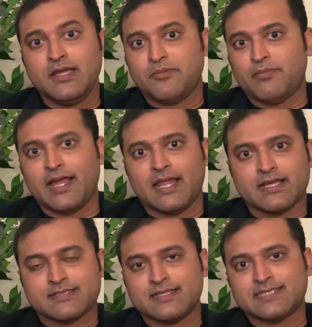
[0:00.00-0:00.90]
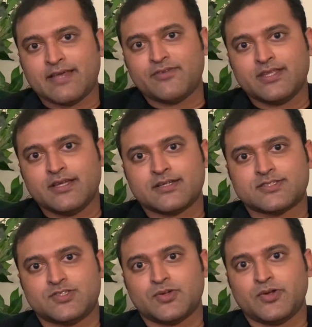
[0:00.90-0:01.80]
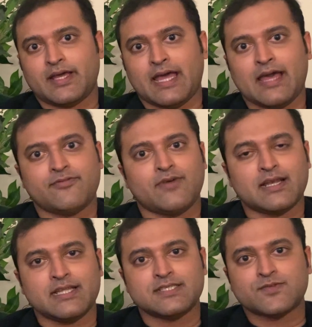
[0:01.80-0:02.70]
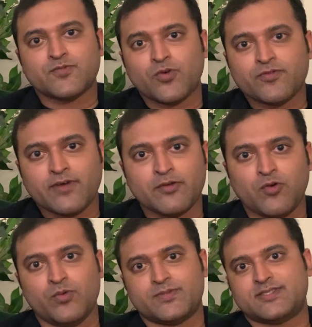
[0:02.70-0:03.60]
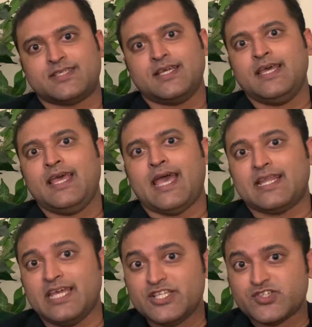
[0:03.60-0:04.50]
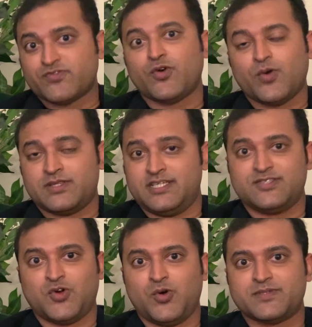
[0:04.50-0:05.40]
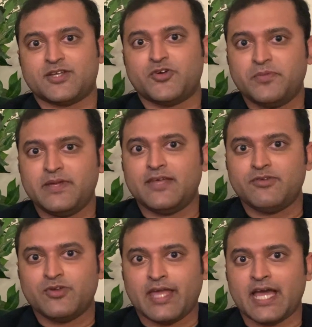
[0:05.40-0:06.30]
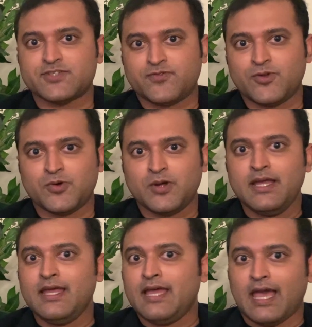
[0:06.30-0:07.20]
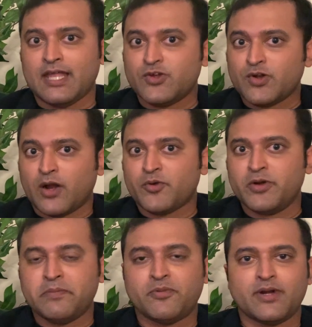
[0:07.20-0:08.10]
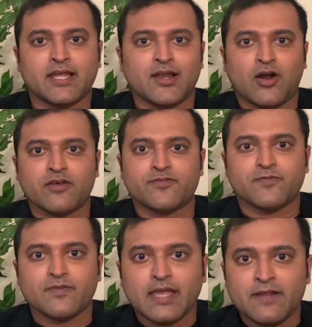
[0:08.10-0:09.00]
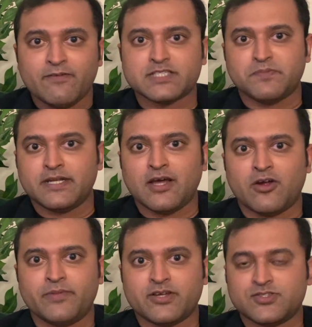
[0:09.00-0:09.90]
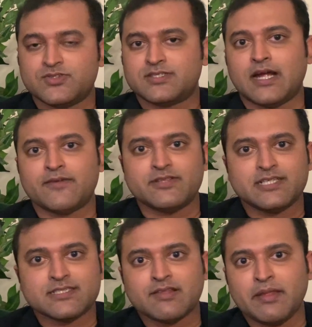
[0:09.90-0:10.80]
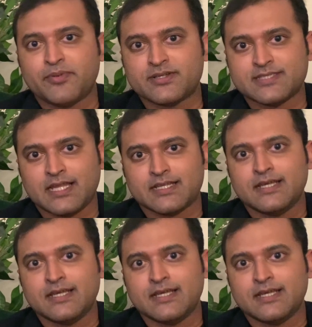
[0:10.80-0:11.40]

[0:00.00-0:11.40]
By like 6-7 years, you're going to have at least 4 or 5 homes. And each of these homes are going to be giving you cash flow, and you're not going to be putting a lot of investment down because you start with just 3%.